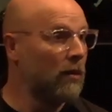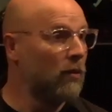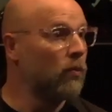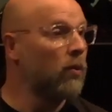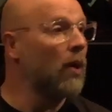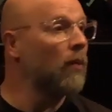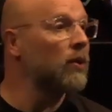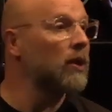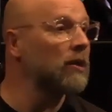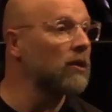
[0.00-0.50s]

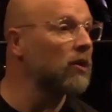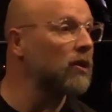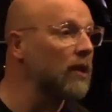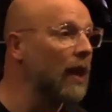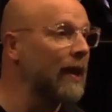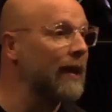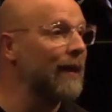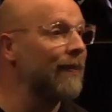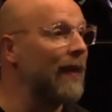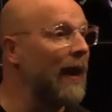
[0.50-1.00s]
What would it look
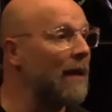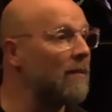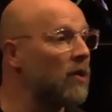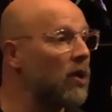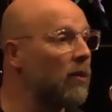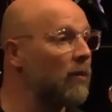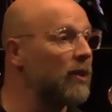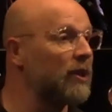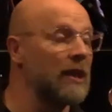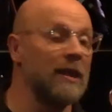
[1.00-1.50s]
like in that
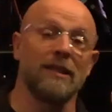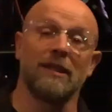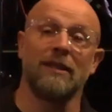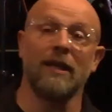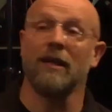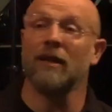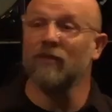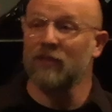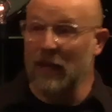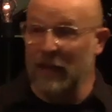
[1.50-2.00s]
moment,
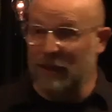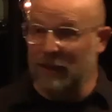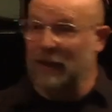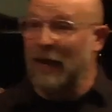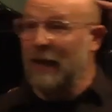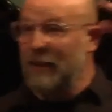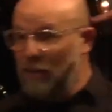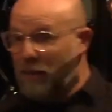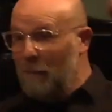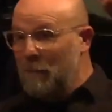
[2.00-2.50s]
instead of like
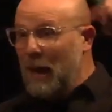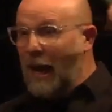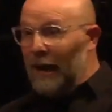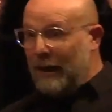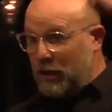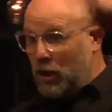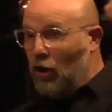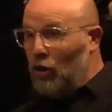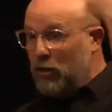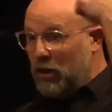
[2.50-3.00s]
letting the
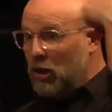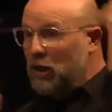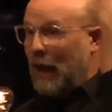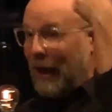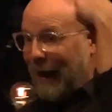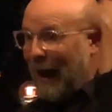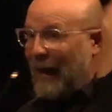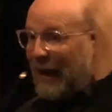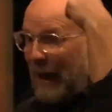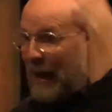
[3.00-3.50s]
mind go there
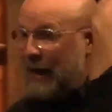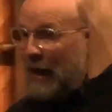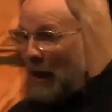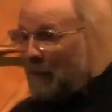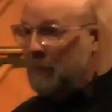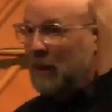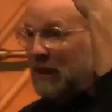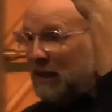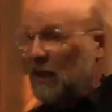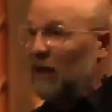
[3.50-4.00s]
like, I
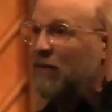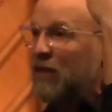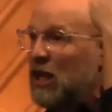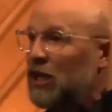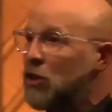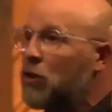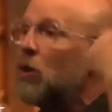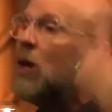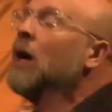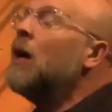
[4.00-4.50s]
cannot believe that
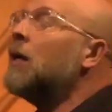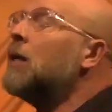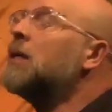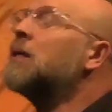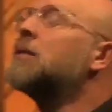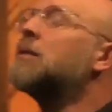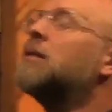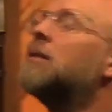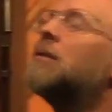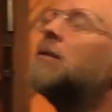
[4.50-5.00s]
you,
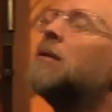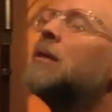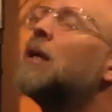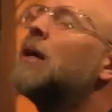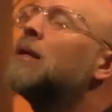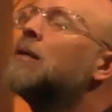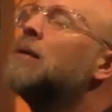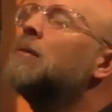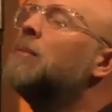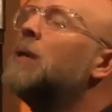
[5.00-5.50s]
this little
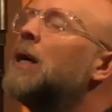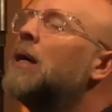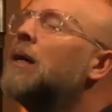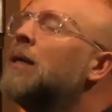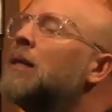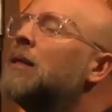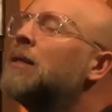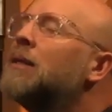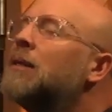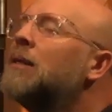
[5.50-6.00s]
light of
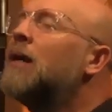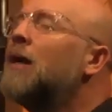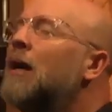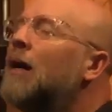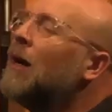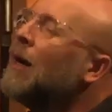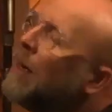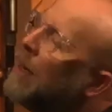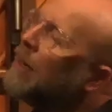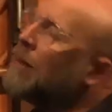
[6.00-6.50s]
mine,
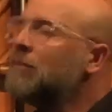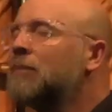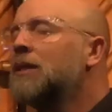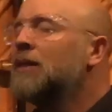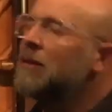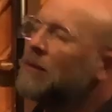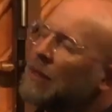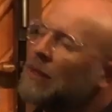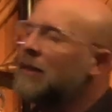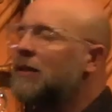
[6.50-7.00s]
I'm
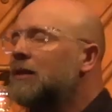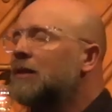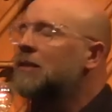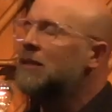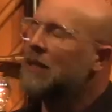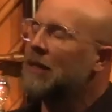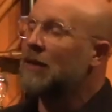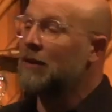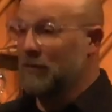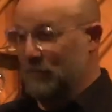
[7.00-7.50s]
going to let it
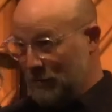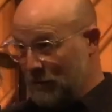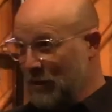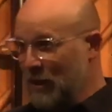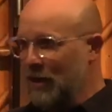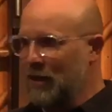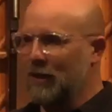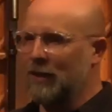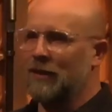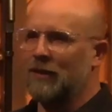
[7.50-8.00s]
shine.
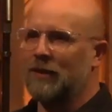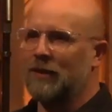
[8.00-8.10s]
Right?